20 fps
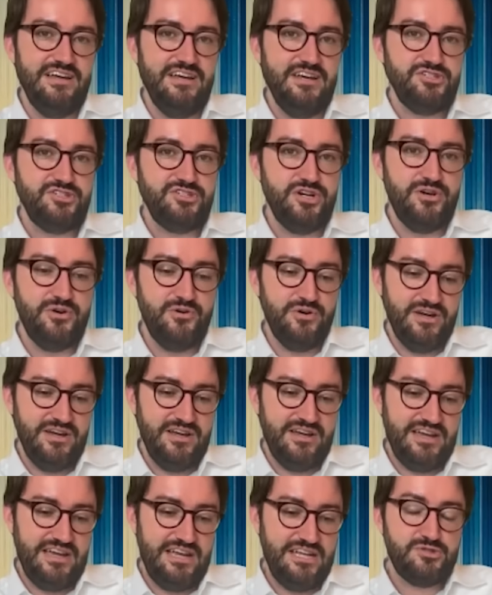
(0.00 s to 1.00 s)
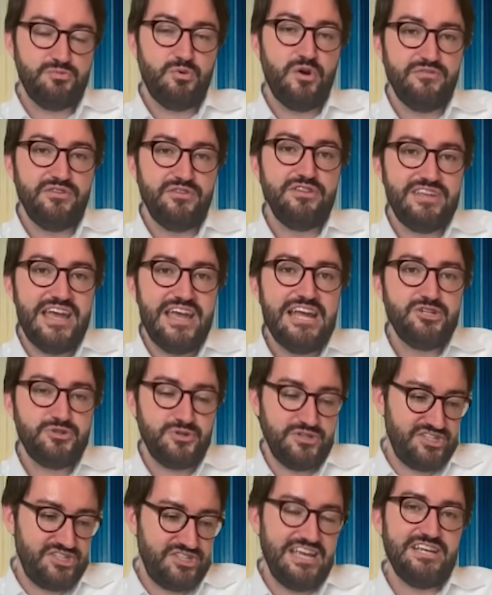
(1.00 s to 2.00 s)
So it's one of the
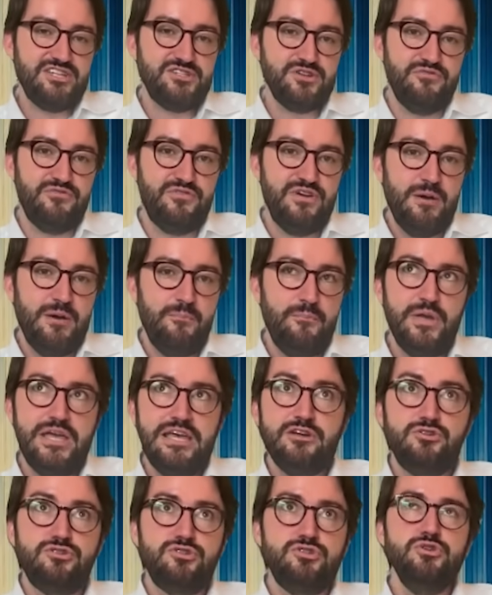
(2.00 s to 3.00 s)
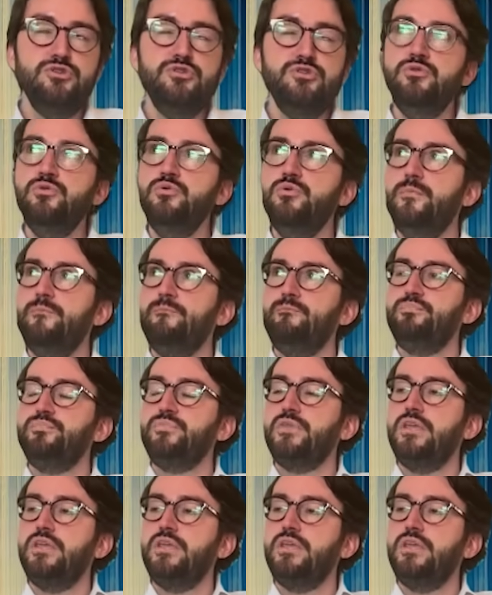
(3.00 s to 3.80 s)
dangerous things of being too